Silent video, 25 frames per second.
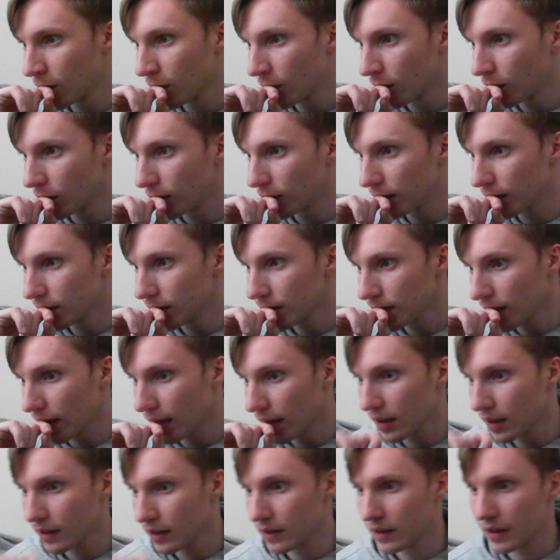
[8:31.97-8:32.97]
let's
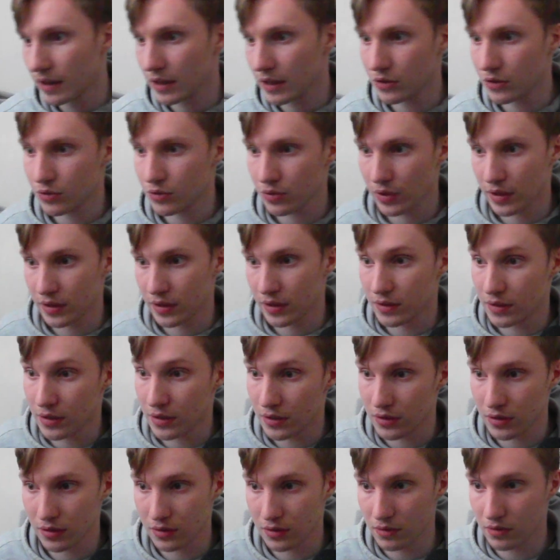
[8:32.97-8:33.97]
add a
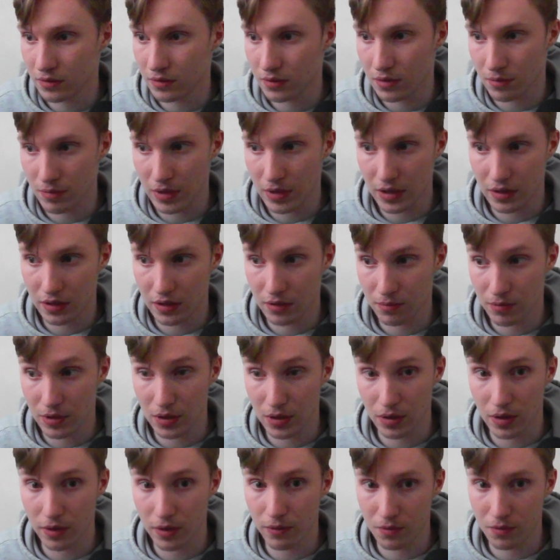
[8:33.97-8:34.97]
transition to make this
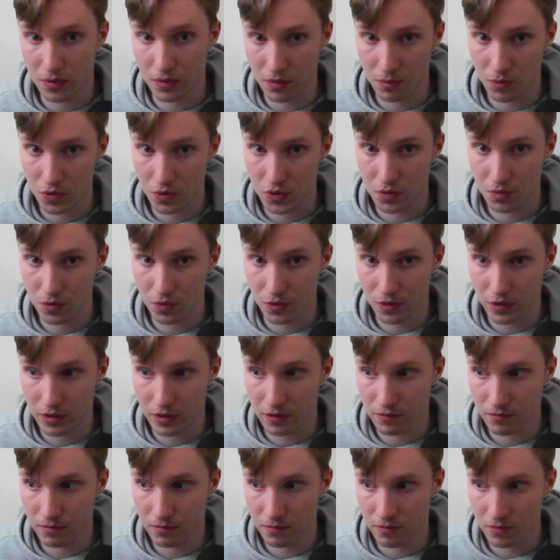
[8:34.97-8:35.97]
paragraph flow more smoothly.
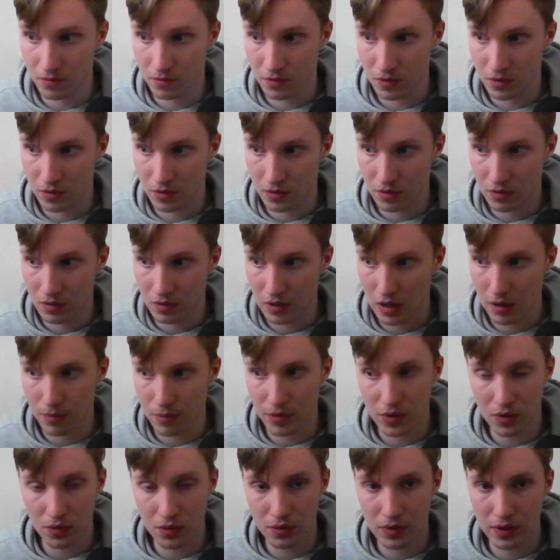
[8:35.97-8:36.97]
How about
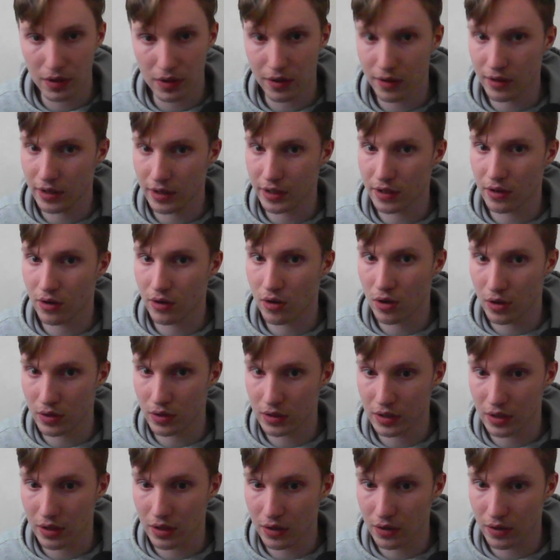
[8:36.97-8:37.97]
using like on
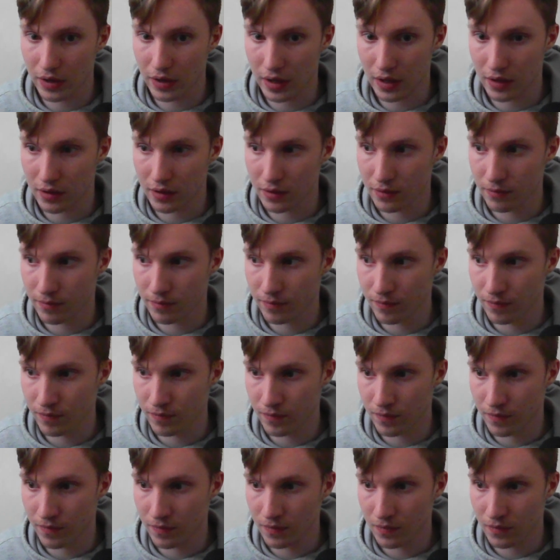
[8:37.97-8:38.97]
the other hand
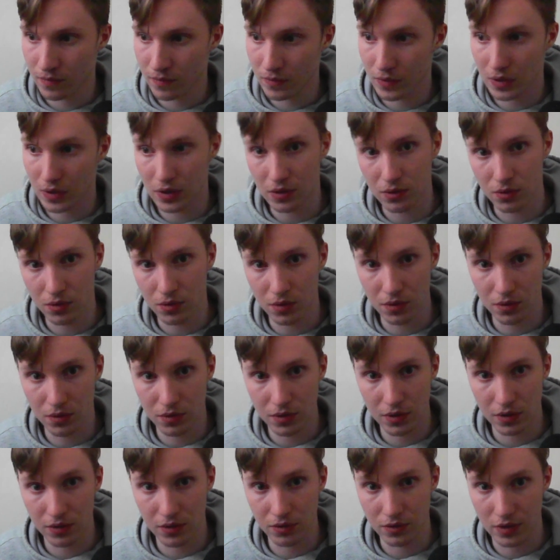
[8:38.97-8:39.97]
to introduce
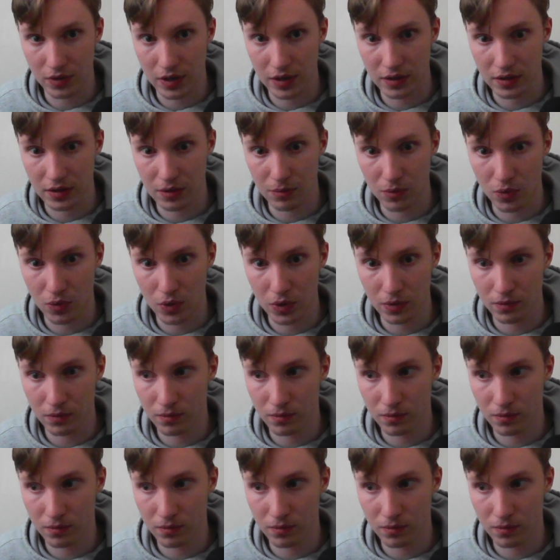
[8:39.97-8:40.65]
the contrasting point?